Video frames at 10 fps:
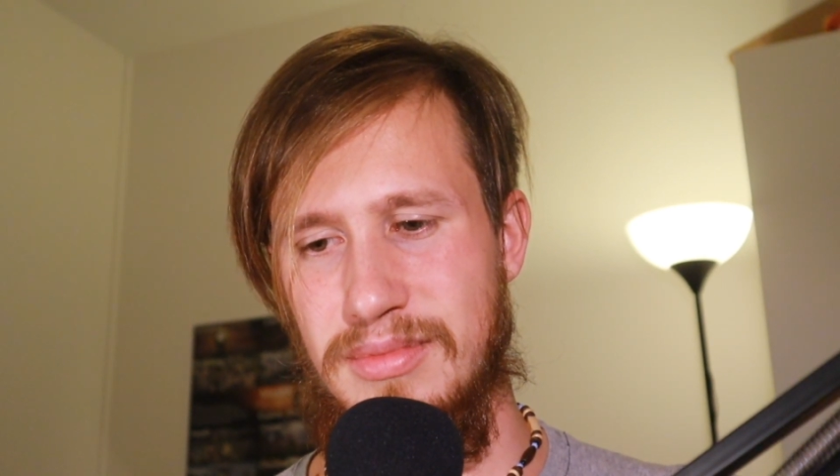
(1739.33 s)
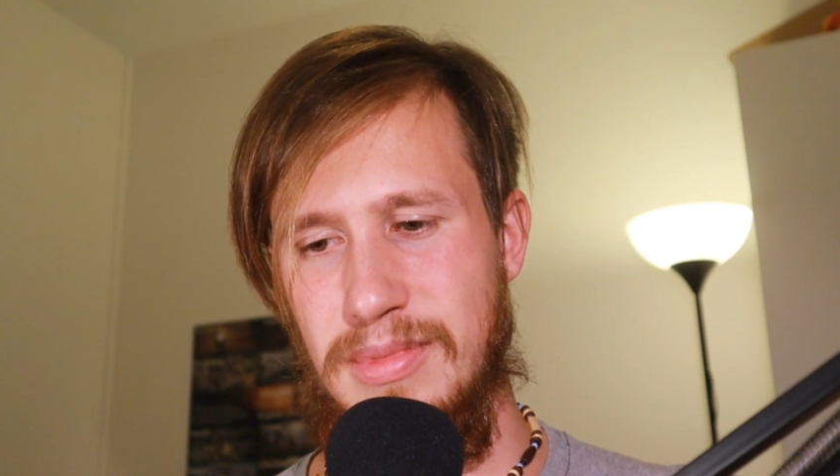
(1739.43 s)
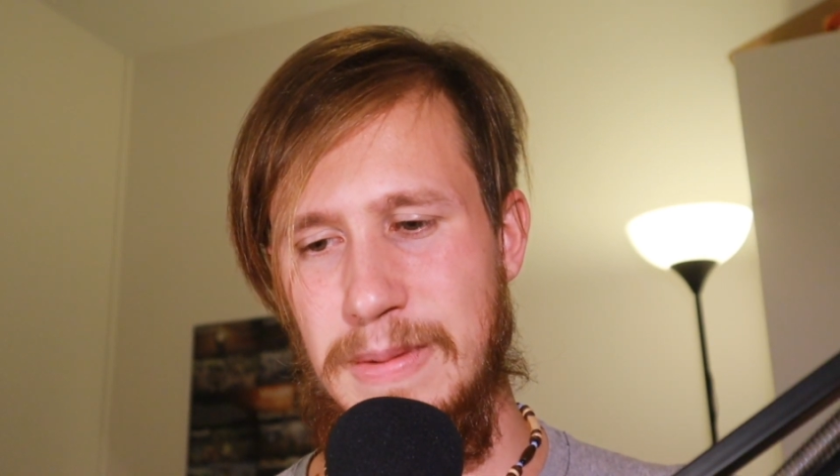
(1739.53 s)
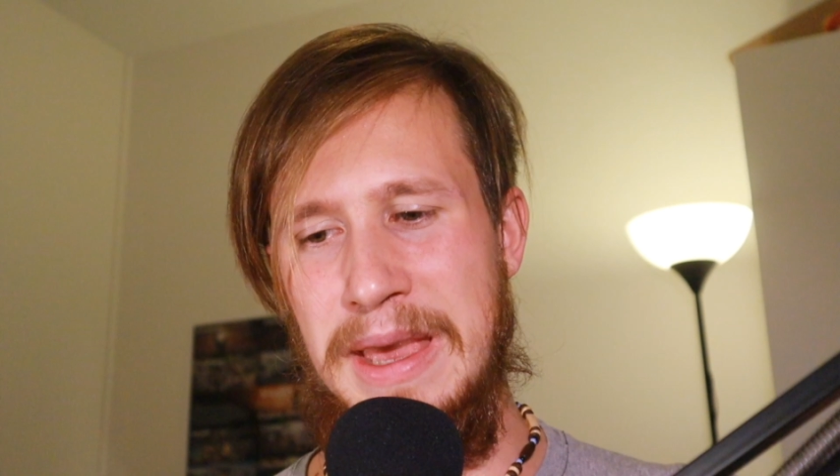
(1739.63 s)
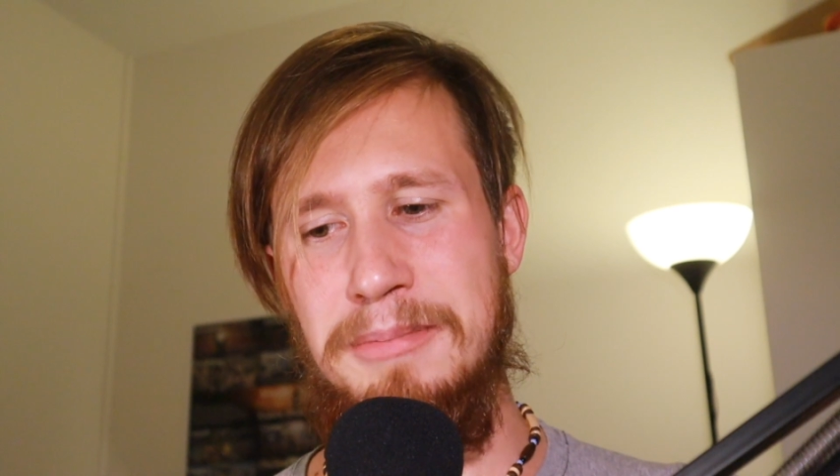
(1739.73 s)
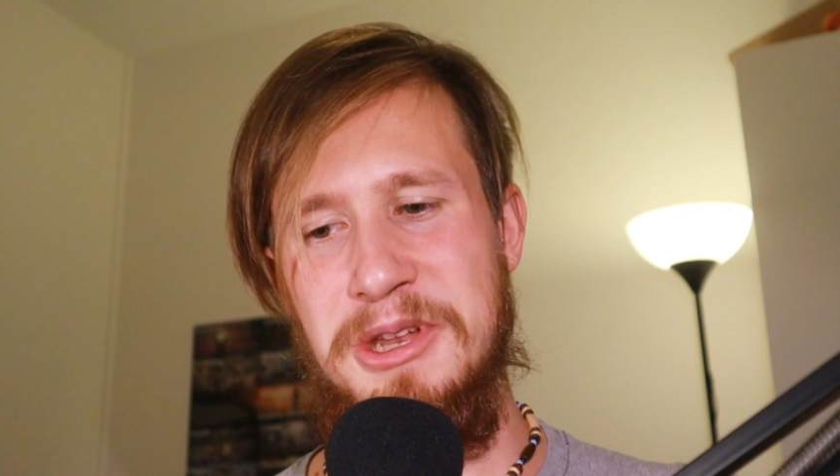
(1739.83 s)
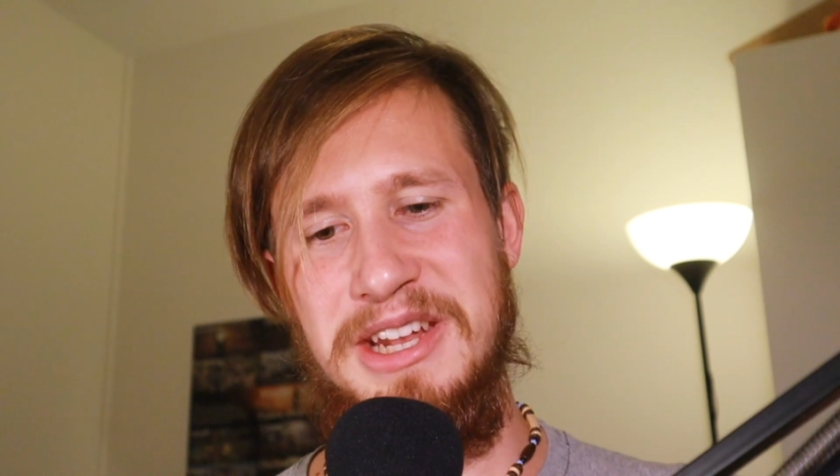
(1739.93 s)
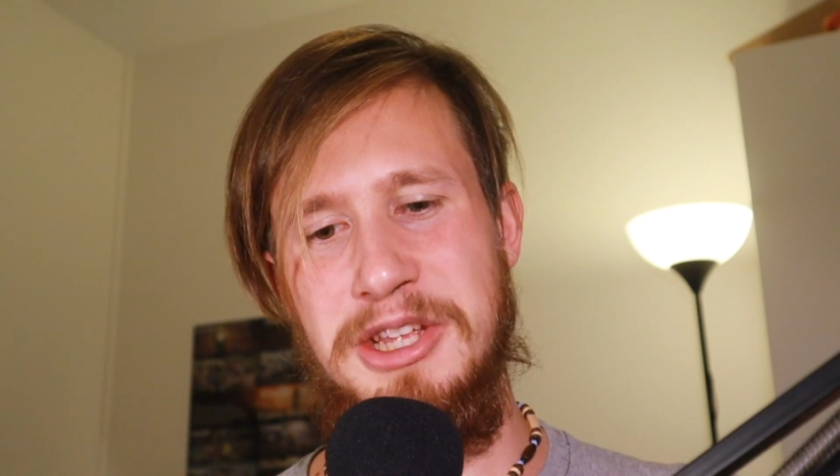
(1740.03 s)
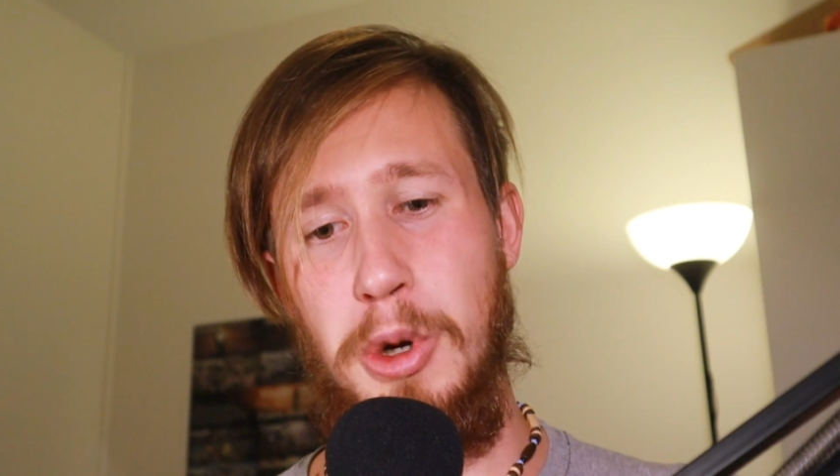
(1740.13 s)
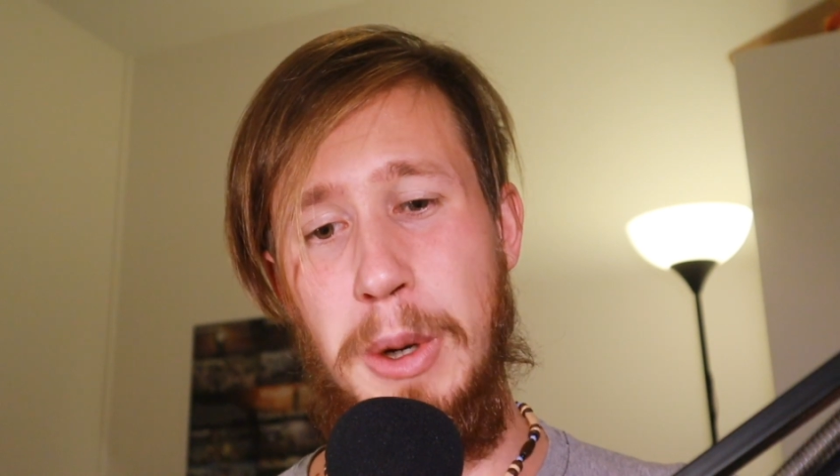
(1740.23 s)
Maybe
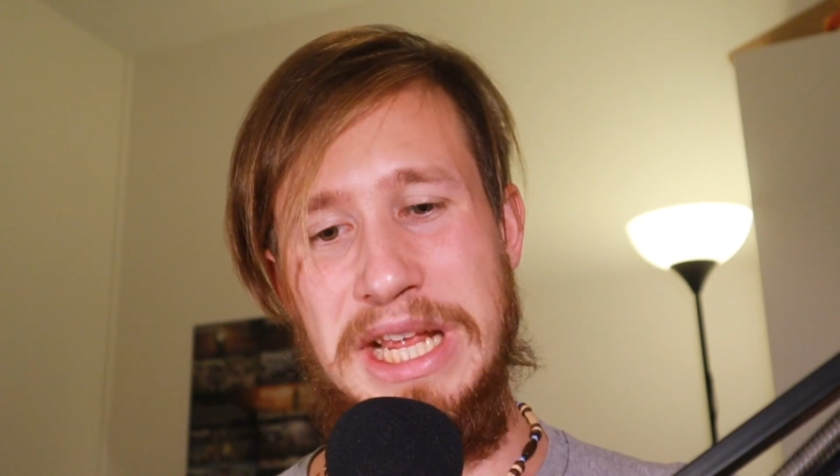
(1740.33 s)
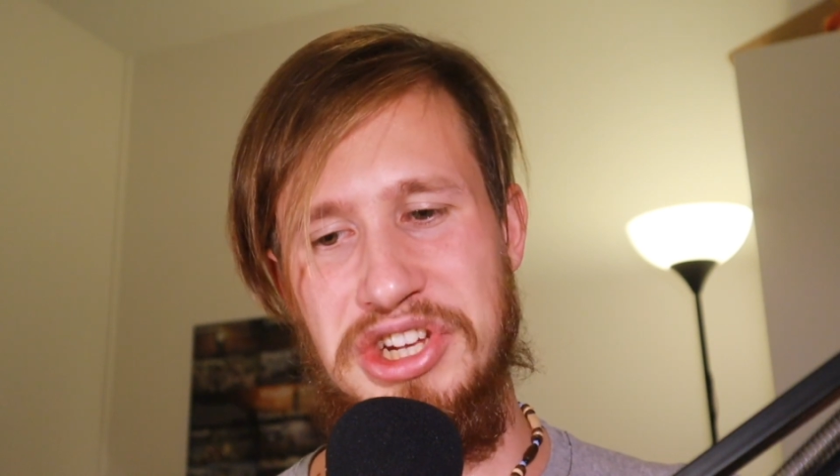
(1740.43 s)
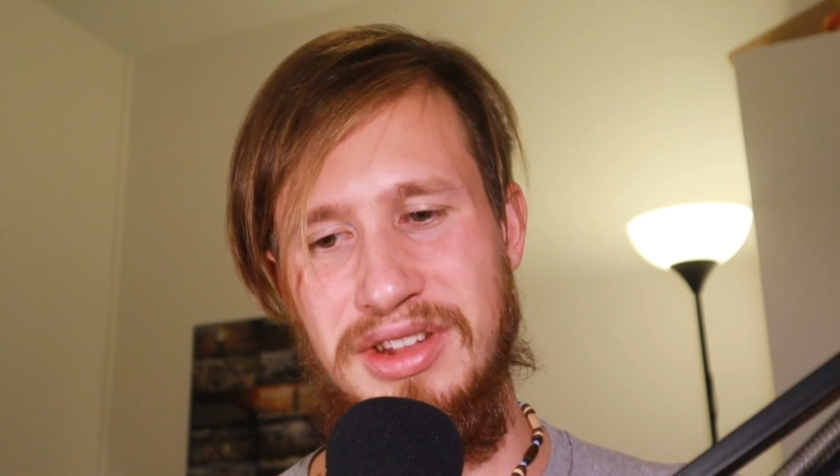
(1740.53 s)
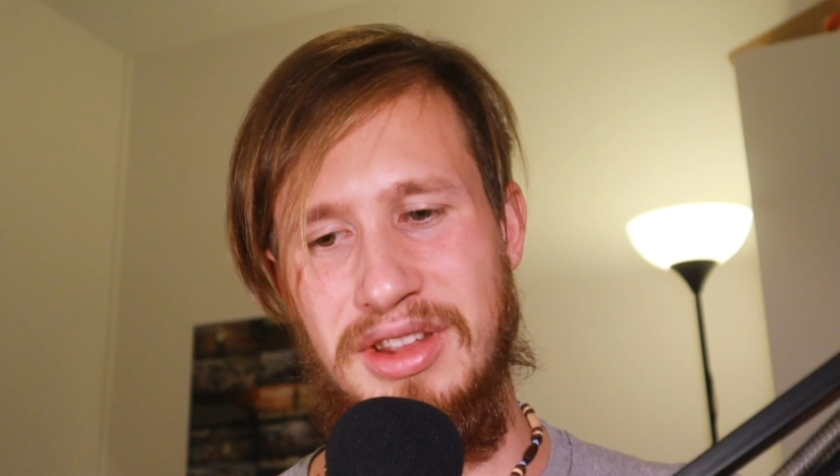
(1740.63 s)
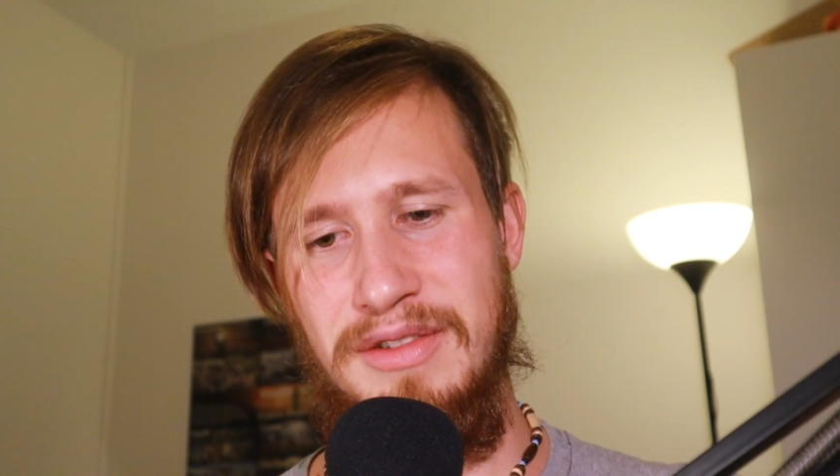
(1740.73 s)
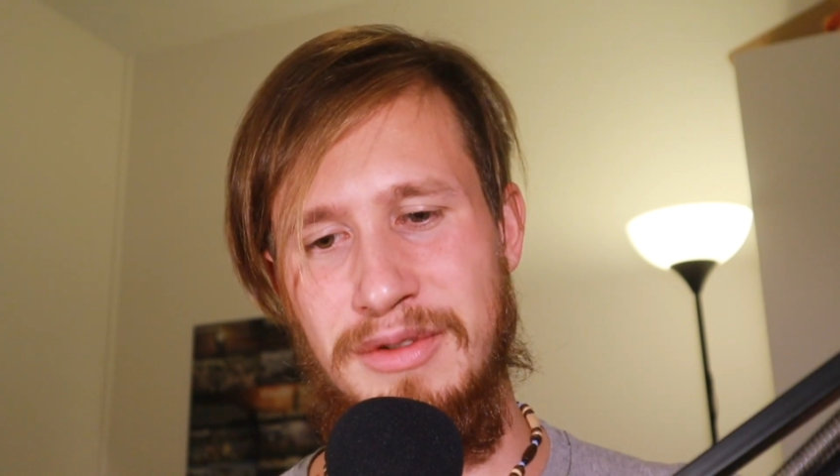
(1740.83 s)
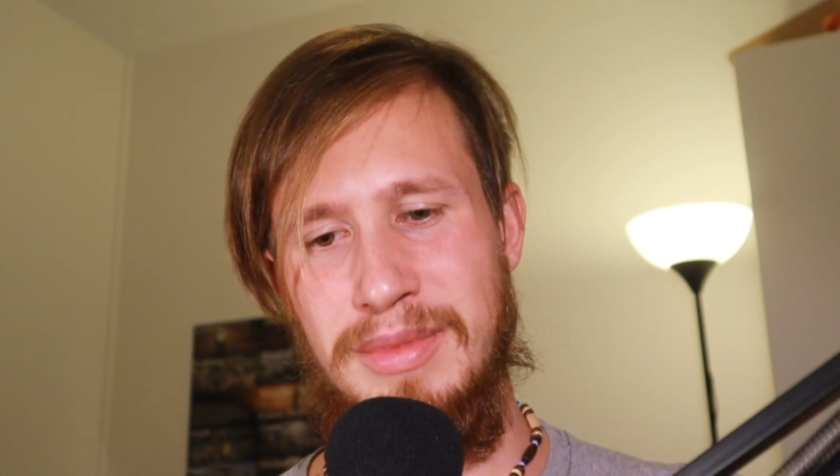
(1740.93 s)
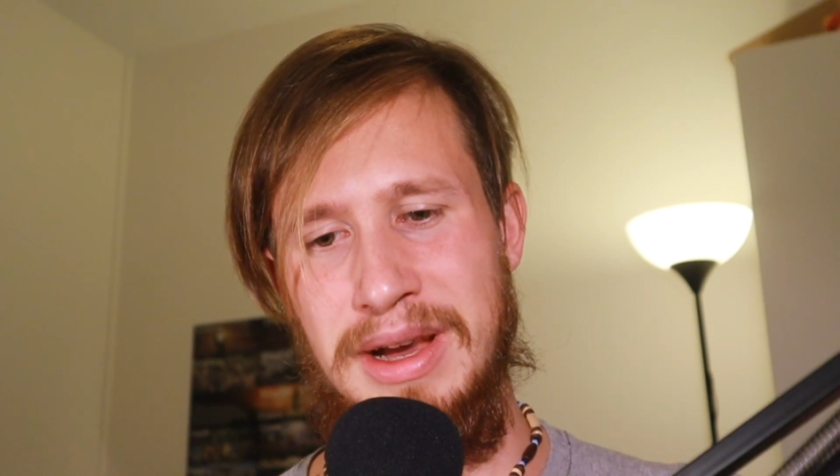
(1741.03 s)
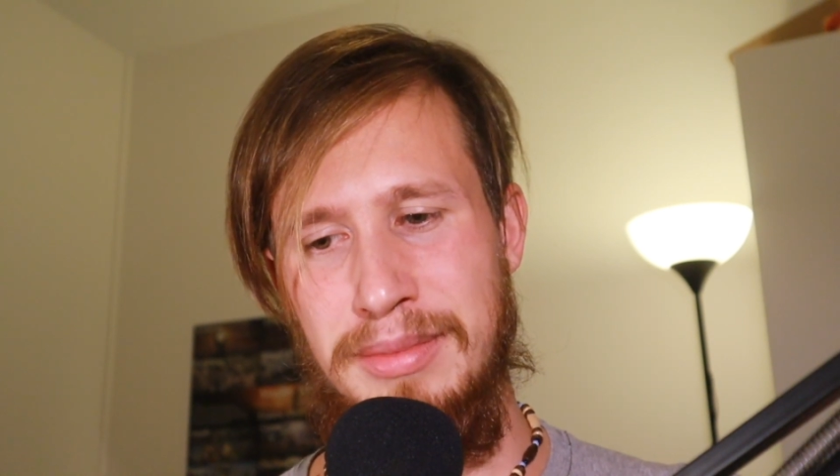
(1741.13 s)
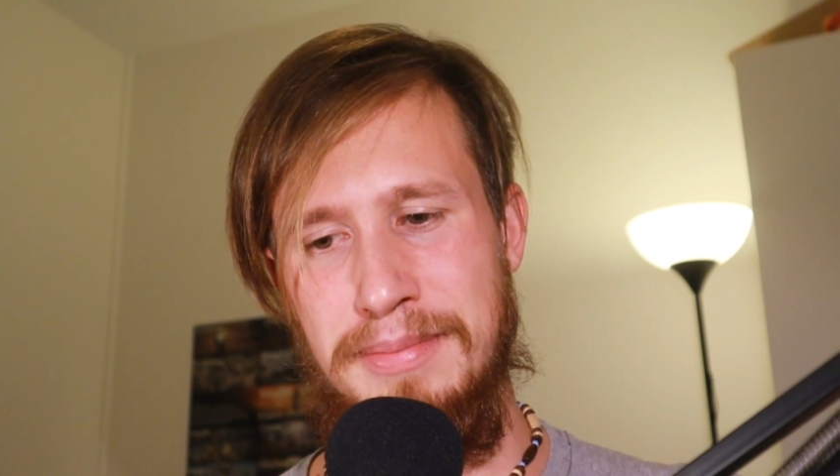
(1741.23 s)
that questions even my